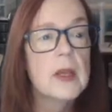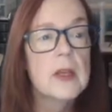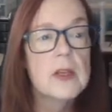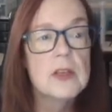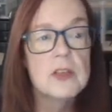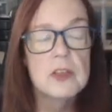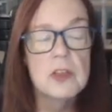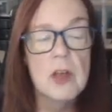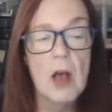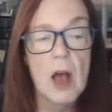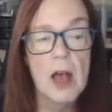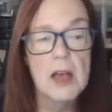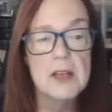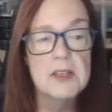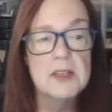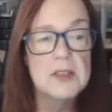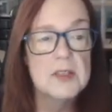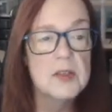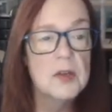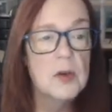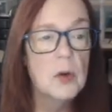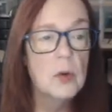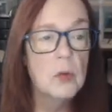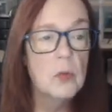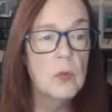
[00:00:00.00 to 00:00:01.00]

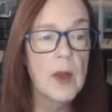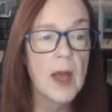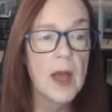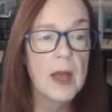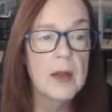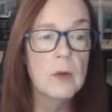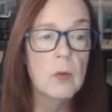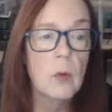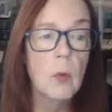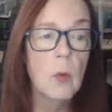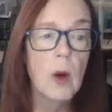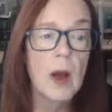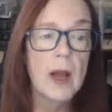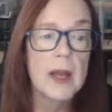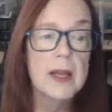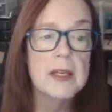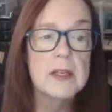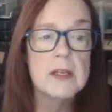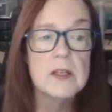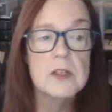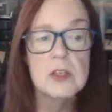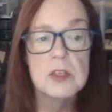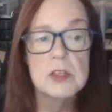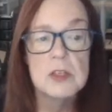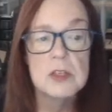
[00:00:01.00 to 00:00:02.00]
Sauce. Red,
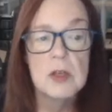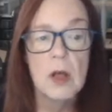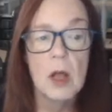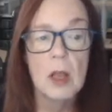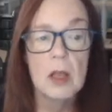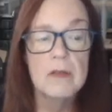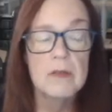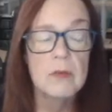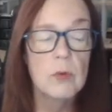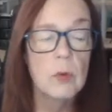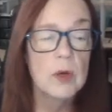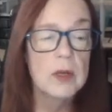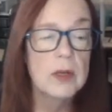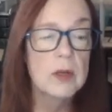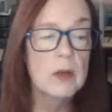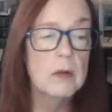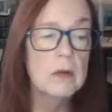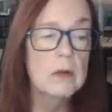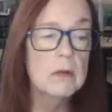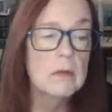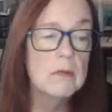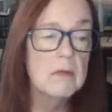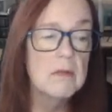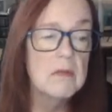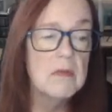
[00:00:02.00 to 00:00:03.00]
white, just olive
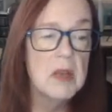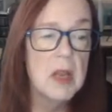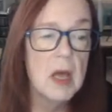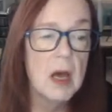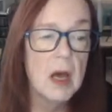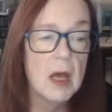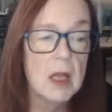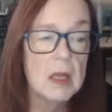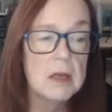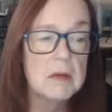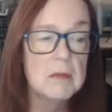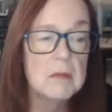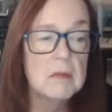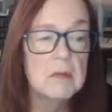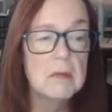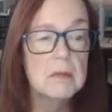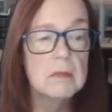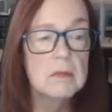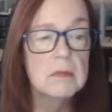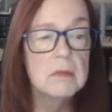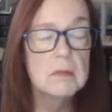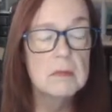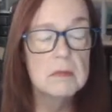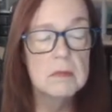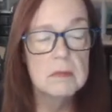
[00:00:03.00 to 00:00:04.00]
oil, none.
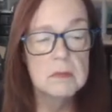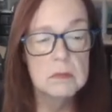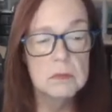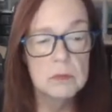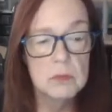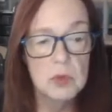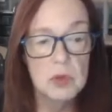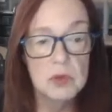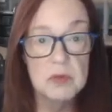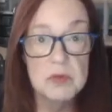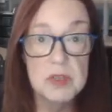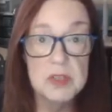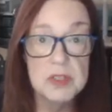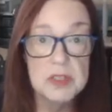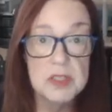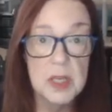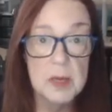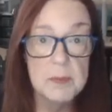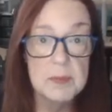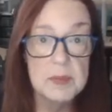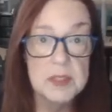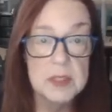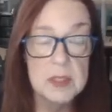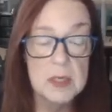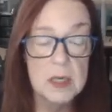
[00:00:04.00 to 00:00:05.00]
Move to
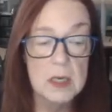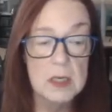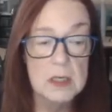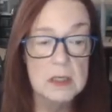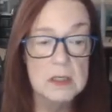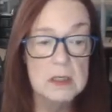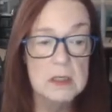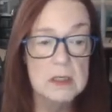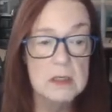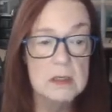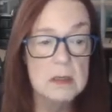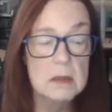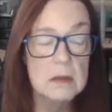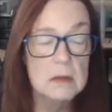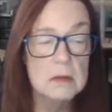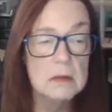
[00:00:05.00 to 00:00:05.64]
step six.